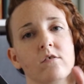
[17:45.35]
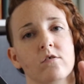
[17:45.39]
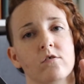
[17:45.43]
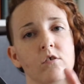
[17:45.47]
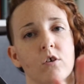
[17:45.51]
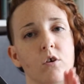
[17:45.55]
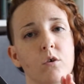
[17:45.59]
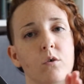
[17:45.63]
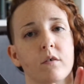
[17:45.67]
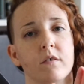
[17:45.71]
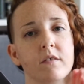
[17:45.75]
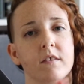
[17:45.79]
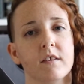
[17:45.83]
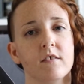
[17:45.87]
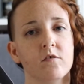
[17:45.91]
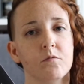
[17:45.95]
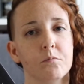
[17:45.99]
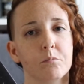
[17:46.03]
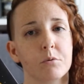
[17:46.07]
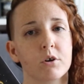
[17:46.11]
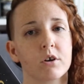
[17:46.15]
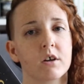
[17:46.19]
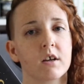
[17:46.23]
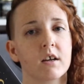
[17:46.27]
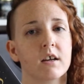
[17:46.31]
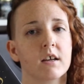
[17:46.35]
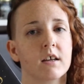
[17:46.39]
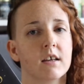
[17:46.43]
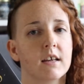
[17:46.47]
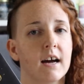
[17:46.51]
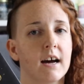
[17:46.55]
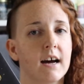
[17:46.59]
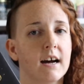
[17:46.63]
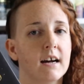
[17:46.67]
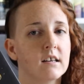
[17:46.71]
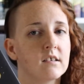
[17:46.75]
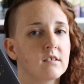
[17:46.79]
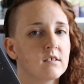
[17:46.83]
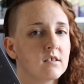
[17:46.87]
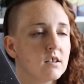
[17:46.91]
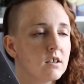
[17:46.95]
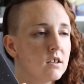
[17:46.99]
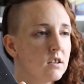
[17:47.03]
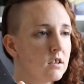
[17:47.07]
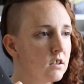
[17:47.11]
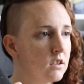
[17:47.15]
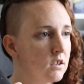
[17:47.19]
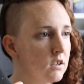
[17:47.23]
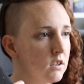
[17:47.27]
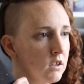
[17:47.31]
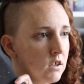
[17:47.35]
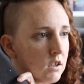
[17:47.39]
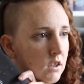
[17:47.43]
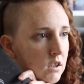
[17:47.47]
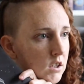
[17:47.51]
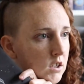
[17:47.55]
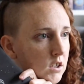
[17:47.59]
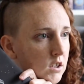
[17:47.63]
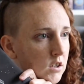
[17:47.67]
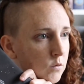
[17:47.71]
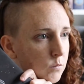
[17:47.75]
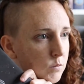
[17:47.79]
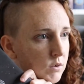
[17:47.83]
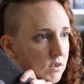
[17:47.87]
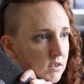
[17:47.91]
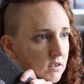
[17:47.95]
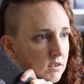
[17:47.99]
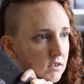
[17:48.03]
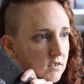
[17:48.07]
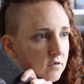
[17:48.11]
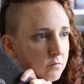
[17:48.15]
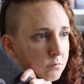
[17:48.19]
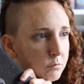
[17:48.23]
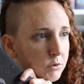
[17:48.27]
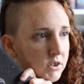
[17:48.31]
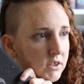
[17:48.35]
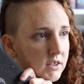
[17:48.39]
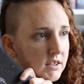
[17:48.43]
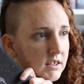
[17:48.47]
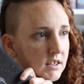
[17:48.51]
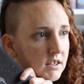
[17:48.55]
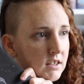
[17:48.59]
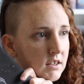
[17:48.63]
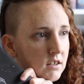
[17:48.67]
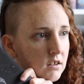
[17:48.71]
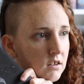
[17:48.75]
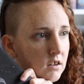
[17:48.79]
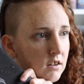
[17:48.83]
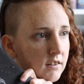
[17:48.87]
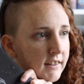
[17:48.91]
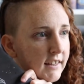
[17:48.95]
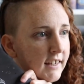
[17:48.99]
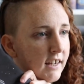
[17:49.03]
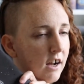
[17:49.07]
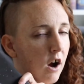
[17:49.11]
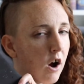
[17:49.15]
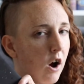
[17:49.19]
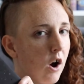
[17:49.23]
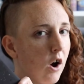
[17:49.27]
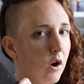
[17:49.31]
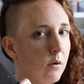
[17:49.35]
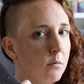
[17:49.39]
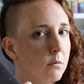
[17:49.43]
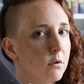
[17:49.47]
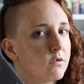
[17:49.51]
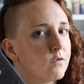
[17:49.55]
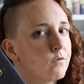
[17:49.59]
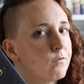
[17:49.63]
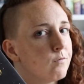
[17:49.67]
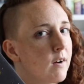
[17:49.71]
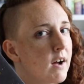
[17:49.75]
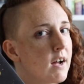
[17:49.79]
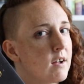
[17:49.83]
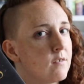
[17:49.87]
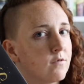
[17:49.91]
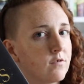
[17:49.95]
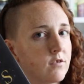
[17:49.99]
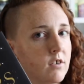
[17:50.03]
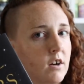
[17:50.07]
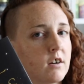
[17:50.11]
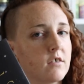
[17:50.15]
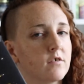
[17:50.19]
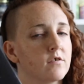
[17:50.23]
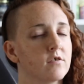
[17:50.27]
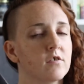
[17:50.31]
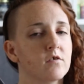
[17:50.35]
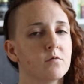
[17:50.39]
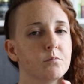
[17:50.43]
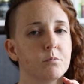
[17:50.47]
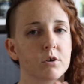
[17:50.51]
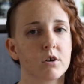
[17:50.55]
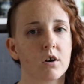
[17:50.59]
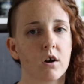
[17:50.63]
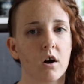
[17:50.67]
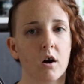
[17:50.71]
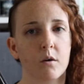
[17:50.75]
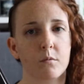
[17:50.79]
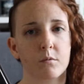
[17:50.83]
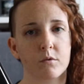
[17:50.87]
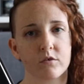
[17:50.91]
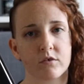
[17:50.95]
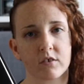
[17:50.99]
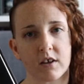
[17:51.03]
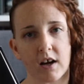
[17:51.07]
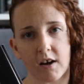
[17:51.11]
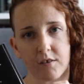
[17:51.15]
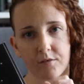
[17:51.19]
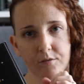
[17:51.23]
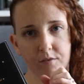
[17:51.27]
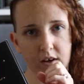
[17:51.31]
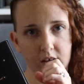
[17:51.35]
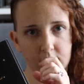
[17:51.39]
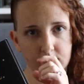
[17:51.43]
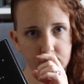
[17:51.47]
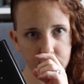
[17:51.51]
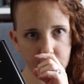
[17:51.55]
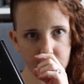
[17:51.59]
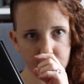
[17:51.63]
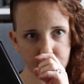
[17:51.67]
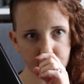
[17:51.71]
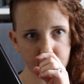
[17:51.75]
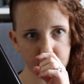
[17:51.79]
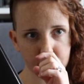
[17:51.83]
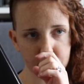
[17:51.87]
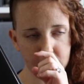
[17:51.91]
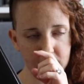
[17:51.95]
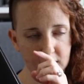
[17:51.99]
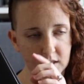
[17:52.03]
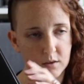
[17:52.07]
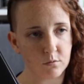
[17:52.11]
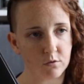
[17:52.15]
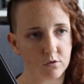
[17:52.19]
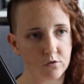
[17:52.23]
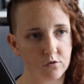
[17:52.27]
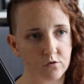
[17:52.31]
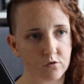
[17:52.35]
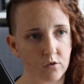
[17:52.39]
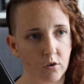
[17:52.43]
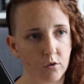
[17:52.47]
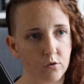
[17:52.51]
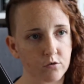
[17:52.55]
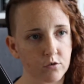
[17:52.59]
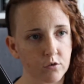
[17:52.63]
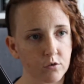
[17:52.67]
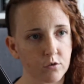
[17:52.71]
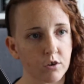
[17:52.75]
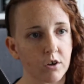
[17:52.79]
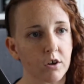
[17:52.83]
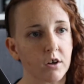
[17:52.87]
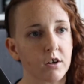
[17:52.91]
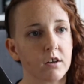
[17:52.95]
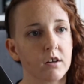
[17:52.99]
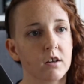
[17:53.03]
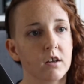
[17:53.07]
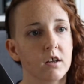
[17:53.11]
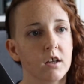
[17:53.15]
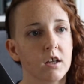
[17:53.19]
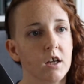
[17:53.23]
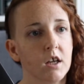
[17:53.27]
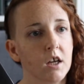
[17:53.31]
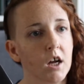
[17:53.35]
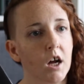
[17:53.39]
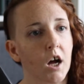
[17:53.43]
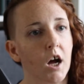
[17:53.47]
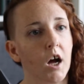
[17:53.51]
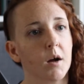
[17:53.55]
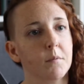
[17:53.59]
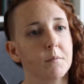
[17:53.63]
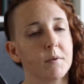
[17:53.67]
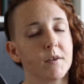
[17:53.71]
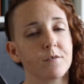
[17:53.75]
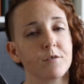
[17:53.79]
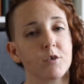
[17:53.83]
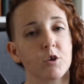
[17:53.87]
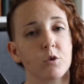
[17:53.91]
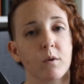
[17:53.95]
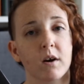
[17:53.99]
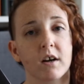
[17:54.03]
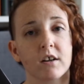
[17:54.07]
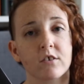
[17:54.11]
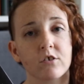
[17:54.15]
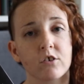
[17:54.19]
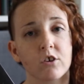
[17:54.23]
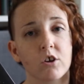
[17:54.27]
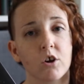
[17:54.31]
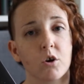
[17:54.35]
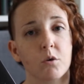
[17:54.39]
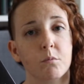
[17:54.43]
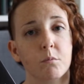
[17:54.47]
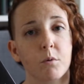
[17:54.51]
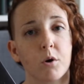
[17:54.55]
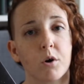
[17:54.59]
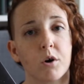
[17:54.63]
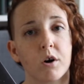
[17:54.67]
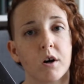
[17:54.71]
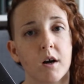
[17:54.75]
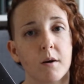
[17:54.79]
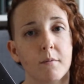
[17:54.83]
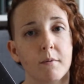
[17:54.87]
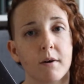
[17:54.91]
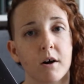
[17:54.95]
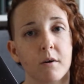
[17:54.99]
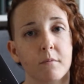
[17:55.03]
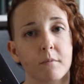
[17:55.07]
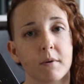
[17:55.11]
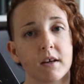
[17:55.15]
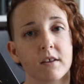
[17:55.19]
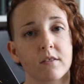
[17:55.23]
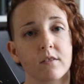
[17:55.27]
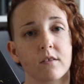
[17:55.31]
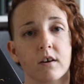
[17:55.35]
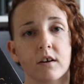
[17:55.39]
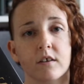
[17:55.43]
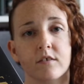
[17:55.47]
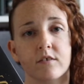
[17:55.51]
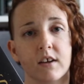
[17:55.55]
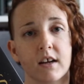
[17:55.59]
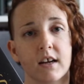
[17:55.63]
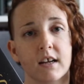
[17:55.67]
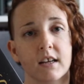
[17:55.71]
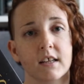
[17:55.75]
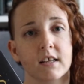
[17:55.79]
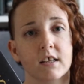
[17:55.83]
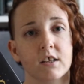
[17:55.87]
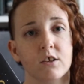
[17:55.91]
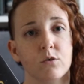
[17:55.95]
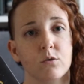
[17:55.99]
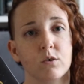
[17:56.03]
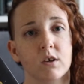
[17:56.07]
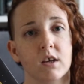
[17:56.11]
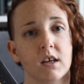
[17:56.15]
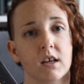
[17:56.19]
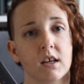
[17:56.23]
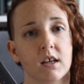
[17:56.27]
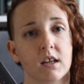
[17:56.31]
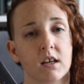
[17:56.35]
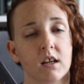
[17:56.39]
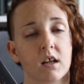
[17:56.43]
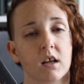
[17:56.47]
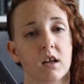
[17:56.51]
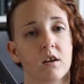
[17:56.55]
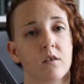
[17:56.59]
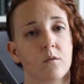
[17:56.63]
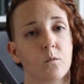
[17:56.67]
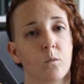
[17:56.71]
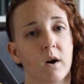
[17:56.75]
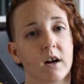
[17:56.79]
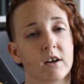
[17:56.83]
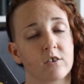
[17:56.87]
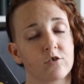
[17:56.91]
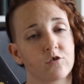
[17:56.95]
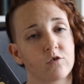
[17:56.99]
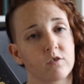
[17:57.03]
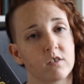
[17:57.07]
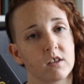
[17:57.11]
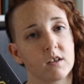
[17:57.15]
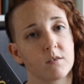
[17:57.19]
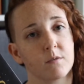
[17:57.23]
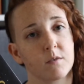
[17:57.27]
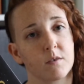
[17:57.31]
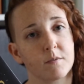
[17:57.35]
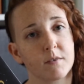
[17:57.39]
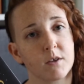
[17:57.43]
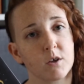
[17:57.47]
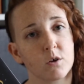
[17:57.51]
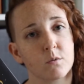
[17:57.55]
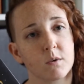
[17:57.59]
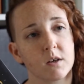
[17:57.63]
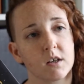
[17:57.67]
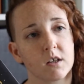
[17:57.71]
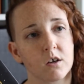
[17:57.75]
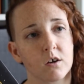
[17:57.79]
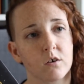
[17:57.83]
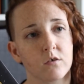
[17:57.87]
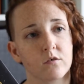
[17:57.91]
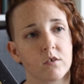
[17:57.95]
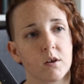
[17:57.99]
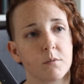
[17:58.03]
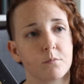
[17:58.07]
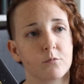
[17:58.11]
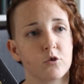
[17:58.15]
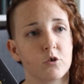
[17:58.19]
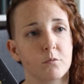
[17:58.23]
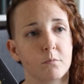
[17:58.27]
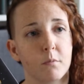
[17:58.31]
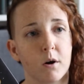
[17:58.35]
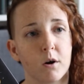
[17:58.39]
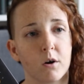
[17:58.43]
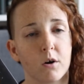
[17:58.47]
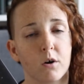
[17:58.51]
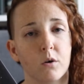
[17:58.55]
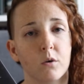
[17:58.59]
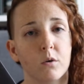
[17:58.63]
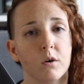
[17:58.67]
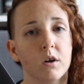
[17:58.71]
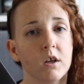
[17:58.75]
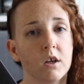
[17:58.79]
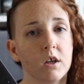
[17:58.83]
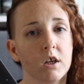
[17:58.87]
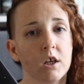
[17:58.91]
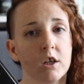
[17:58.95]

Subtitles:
So this book got, what did this book get? Like almost 5 stars. This book almost got 5 stars from me. It was so good. If you want to know more about my thoughts on it, you can watch the review when it goes up tomorrow.